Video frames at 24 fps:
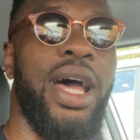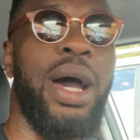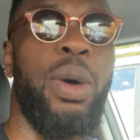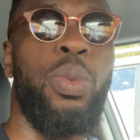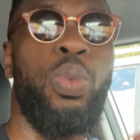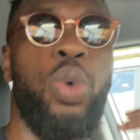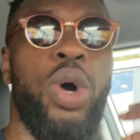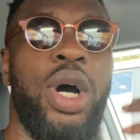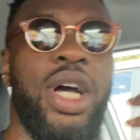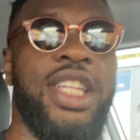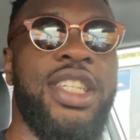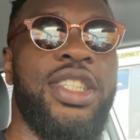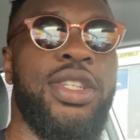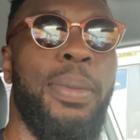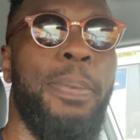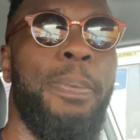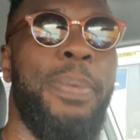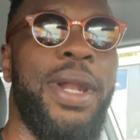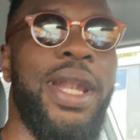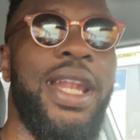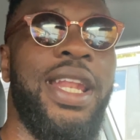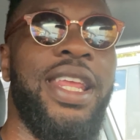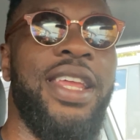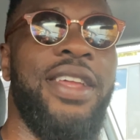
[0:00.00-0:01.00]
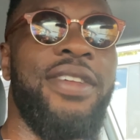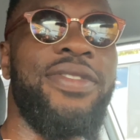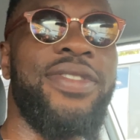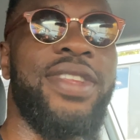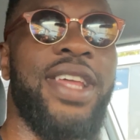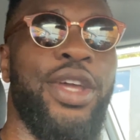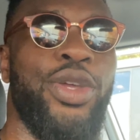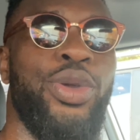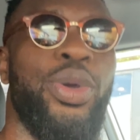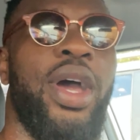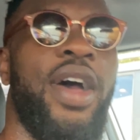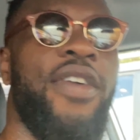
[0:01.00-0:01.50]
And what are some beliefs
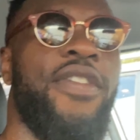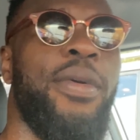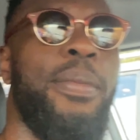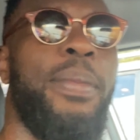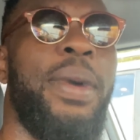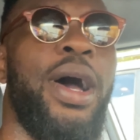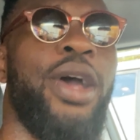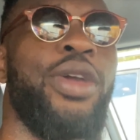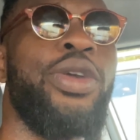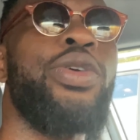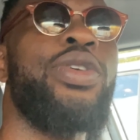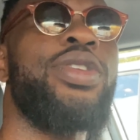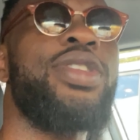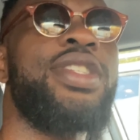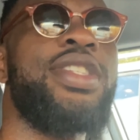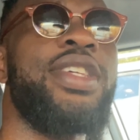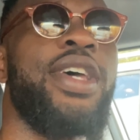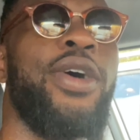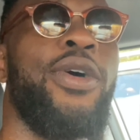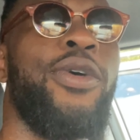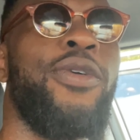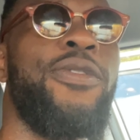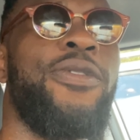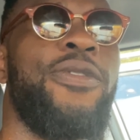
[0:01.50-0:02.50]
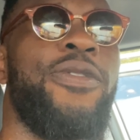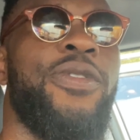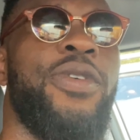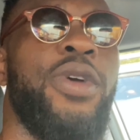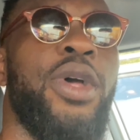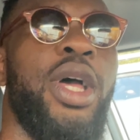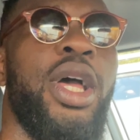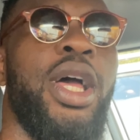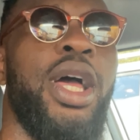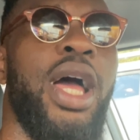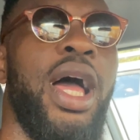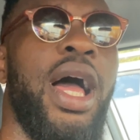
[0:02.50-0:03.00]
that you have about yourself
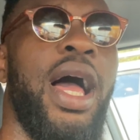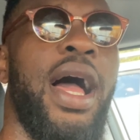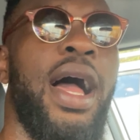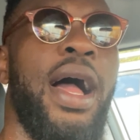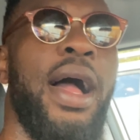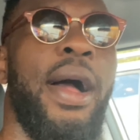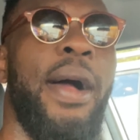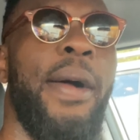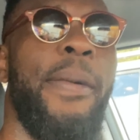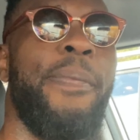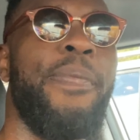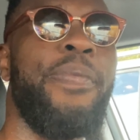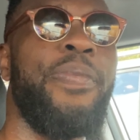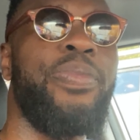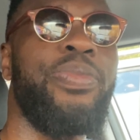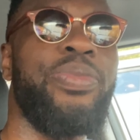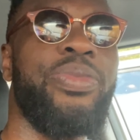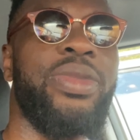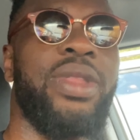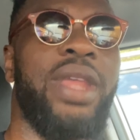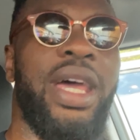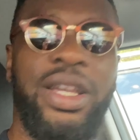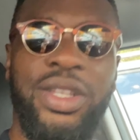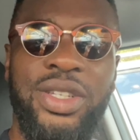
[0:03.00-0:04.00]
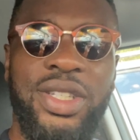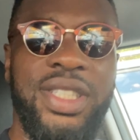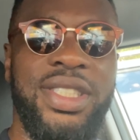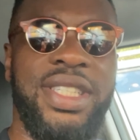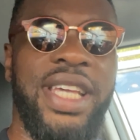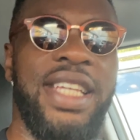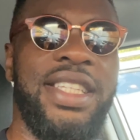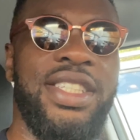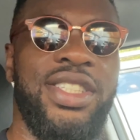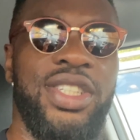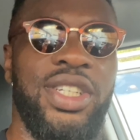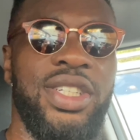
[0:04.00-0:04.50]
that you
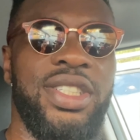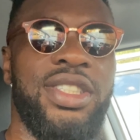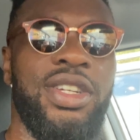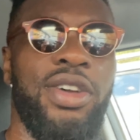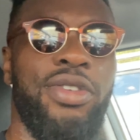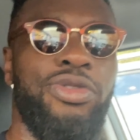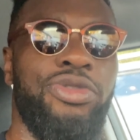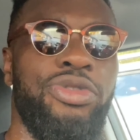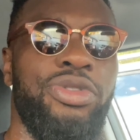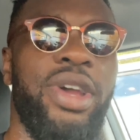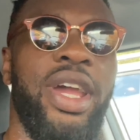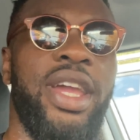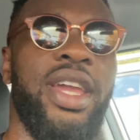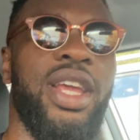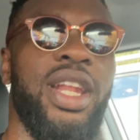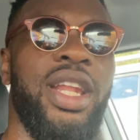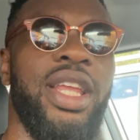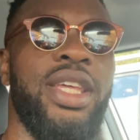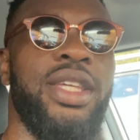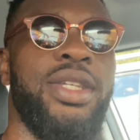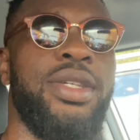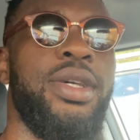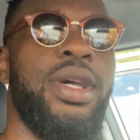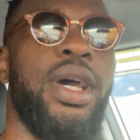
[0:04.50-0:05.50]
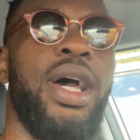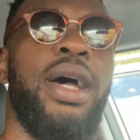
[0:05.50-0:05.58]
say to yourself regularly?